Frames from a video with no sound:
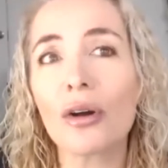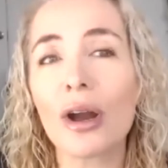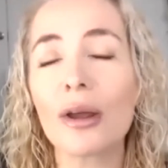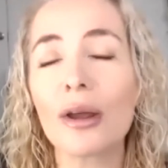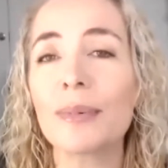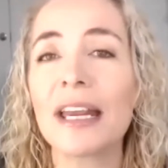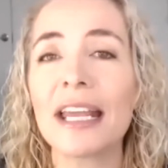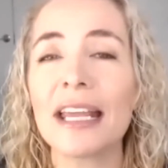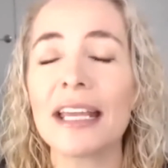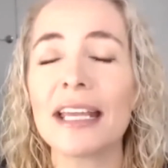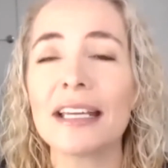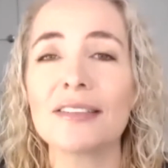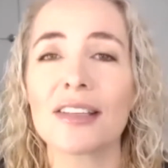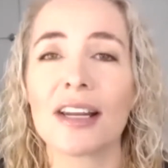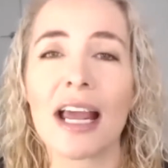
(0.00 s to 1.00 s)

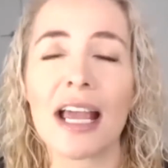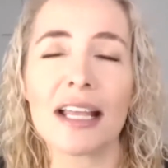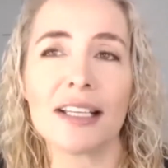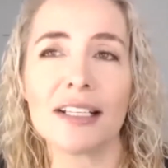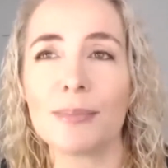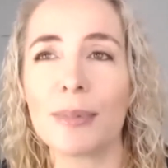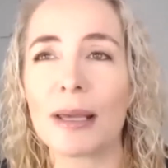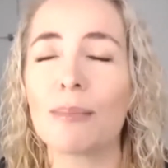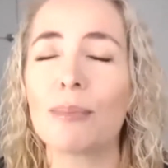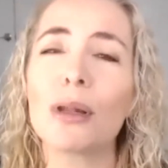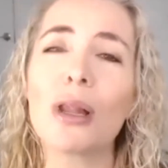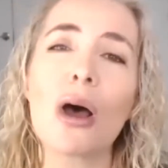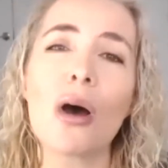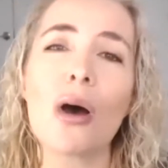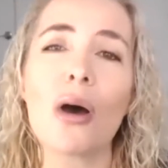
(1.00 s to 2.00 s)
openings, and I had this big
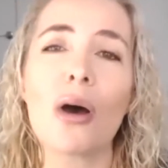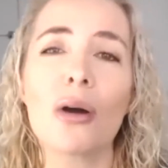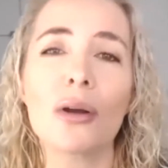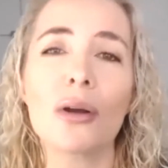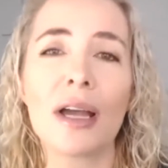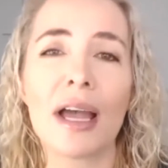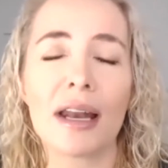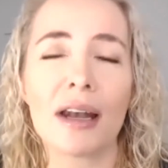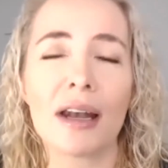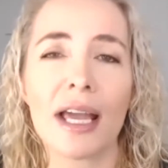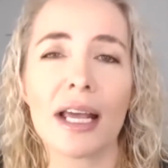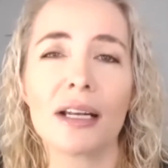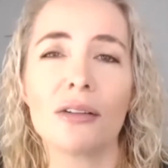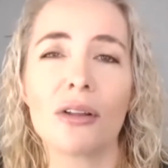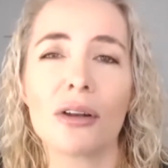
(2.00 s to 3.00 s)
blog, and I
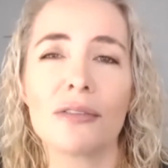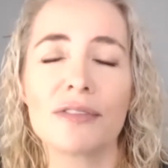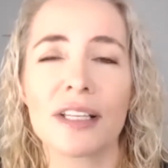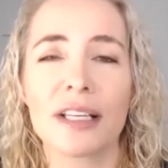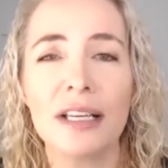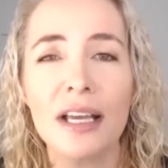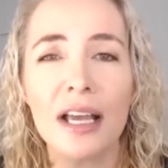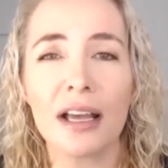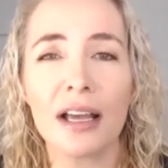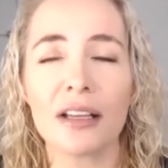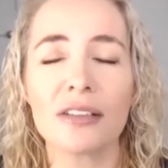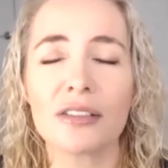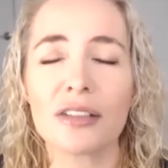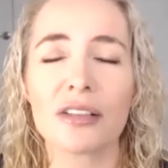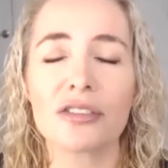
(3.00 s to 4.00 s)
had a lot of
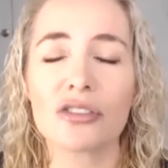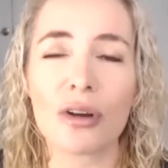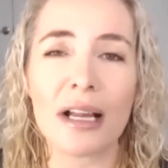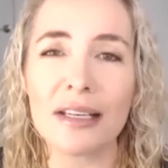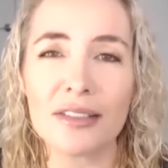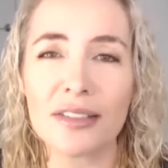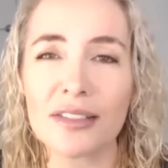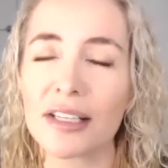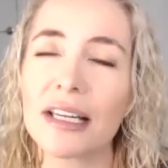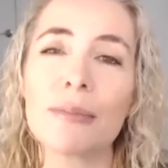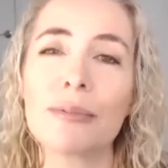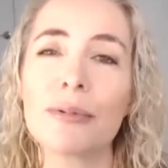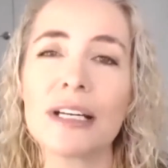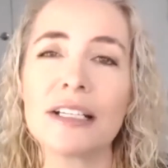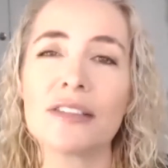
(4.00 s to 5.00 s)
Australian
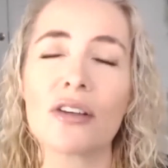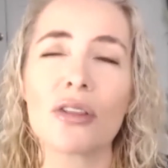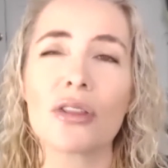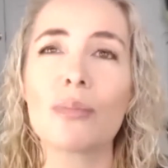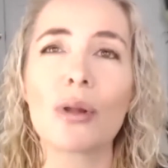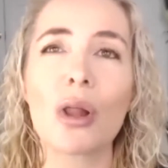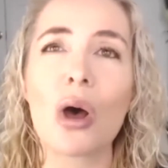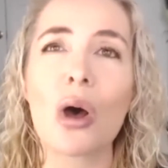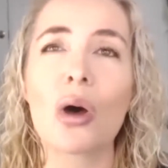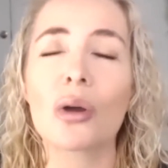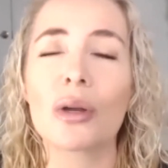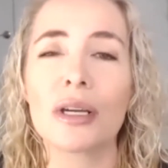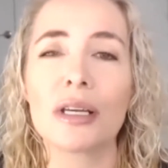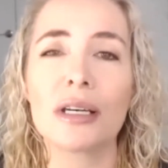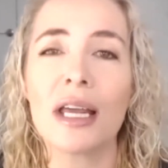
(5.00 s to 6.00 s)
celebrities on the
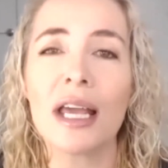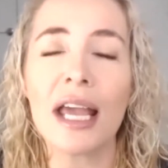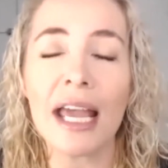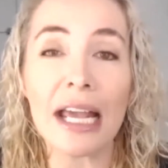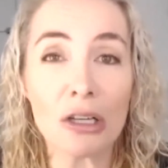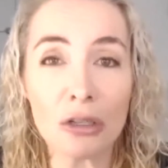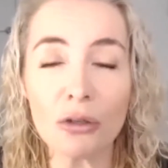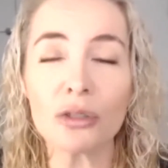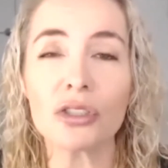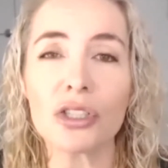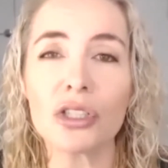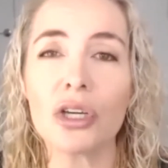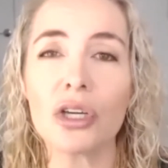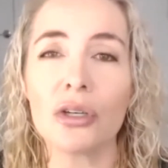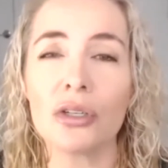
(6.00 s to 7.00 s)
blog, and it looked
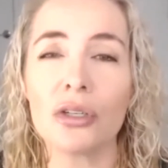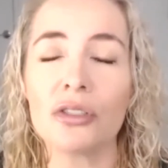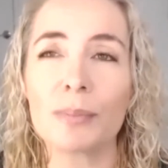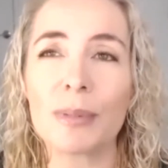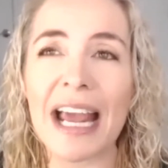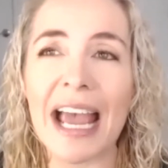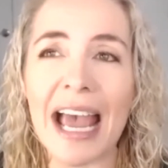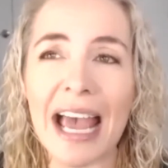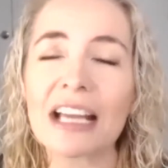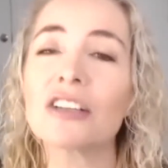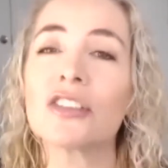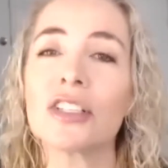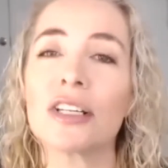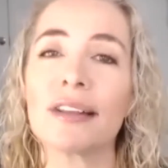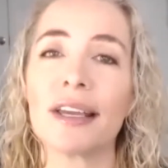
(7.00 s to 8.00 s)
huge. But
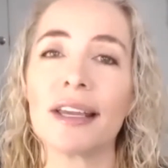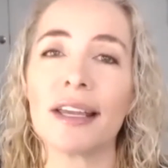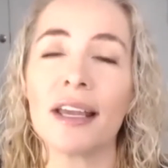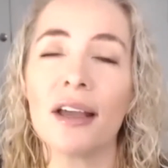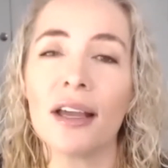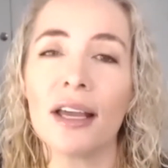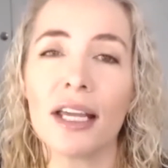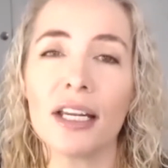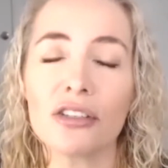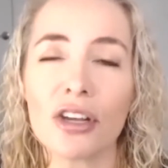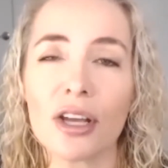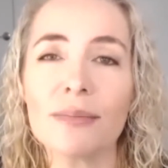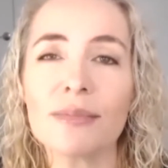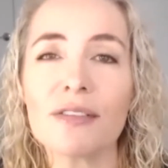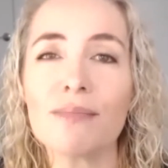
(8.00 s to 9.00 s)
actually, in
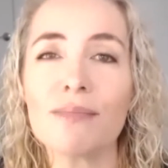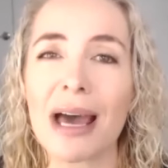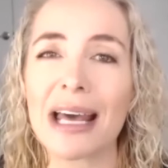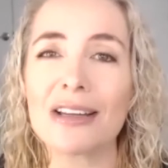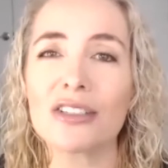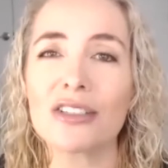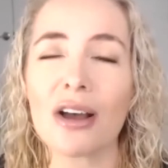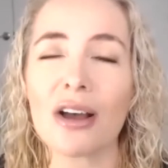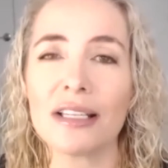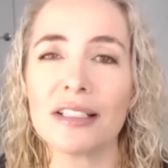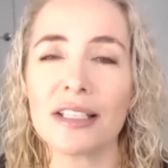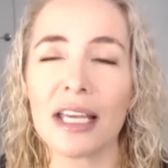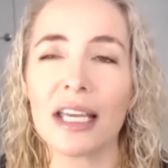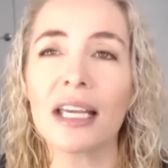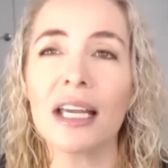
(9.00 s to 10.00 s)
terms of
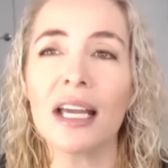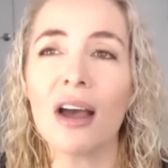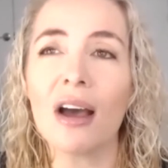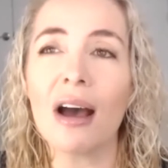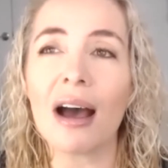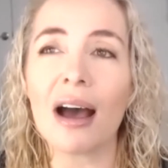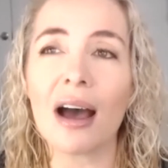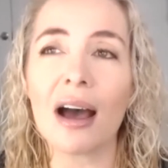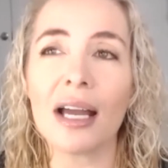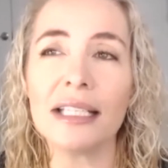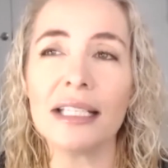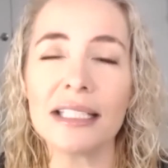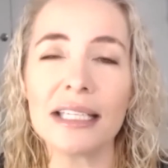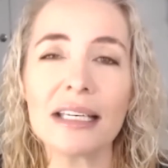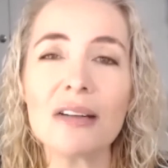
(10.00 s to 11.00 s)
monetizing,
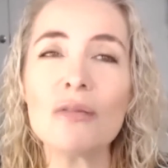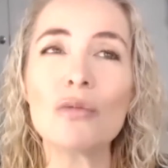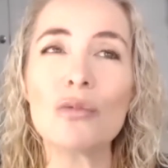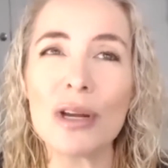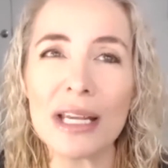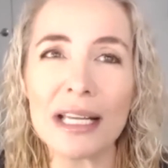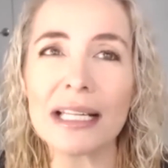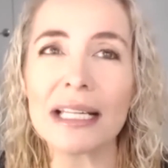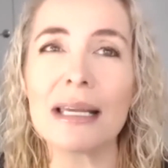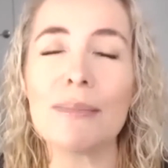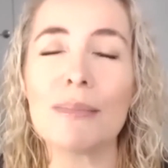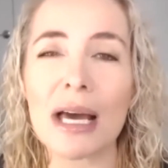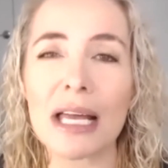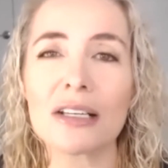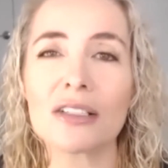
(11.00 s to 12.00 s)
I didn't really
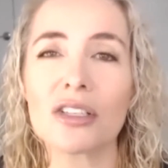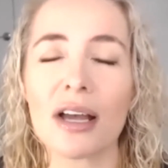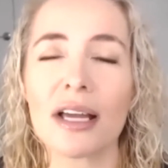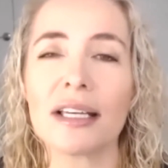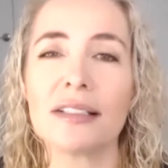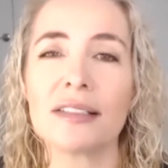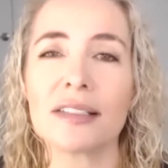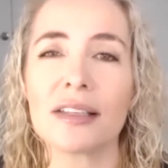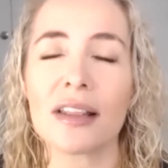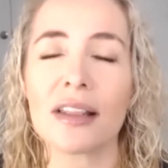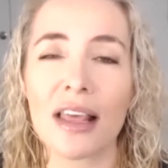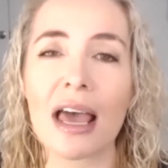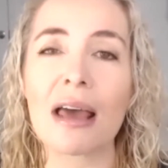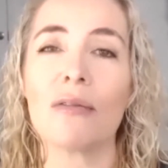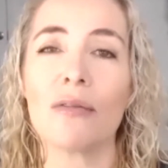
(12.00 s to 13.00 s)
monetize
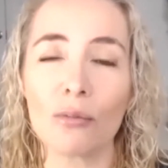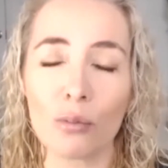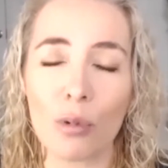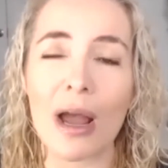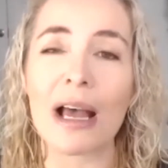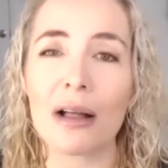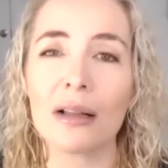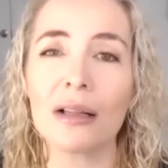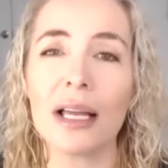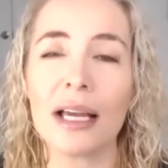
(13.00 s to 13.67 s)
that well